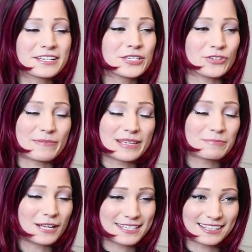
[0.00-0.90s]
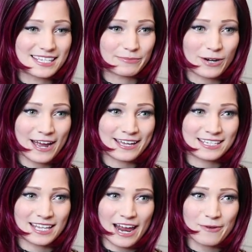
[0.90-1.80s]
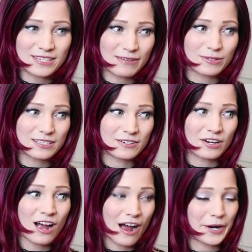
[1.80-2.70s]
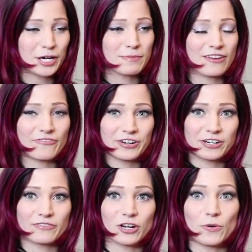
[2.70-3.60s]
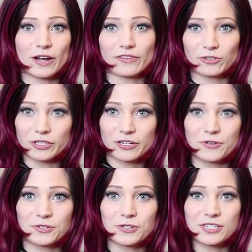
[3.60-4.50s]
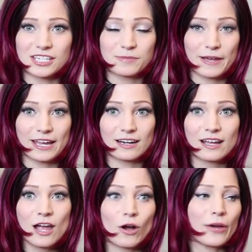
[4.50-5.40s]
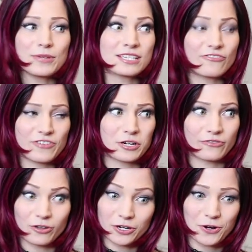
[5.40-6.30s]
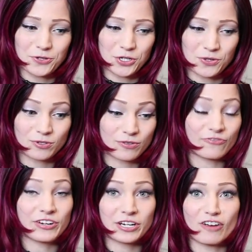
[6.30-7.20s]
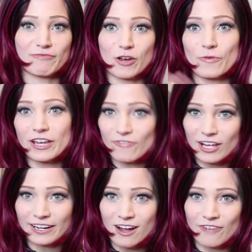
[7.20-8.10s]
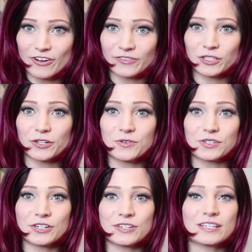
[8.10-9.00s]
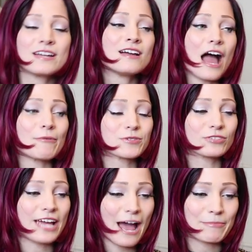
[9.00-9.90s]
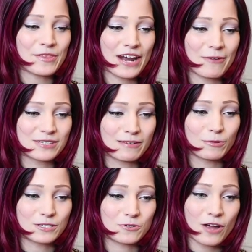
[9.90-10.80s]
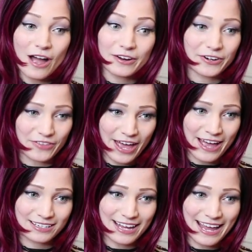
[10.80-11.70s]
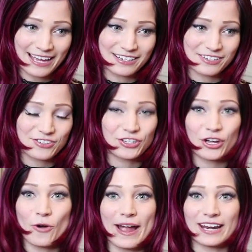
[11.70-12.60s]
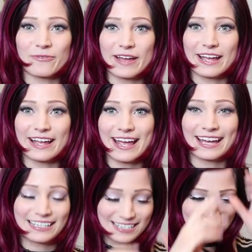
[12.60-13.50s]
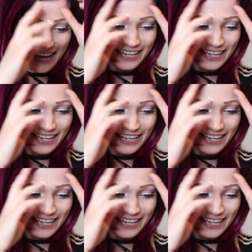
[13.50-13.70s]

extremely pleasantly surprised that I was able to conquer my fear of going on roller coasters despite well, it wasn't a fear of roller coasters, it was a fear of my wig falling off on roller coasters. I was really happy that I was able to conquer that and just go anyway and